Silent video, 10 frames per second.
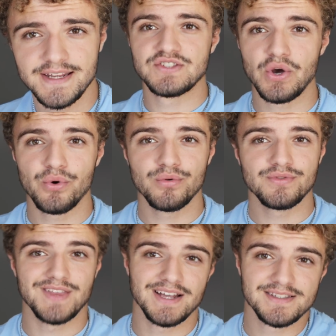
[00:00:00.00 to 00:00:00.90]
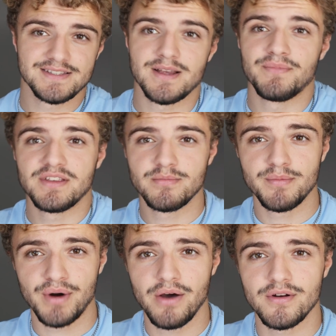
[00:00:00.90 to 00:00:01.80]
So that's something to be
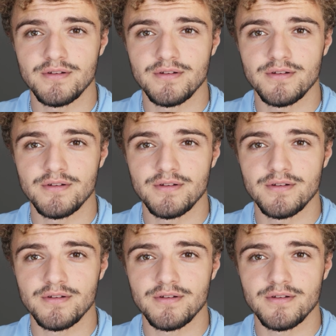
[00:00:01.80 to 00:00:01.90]
proud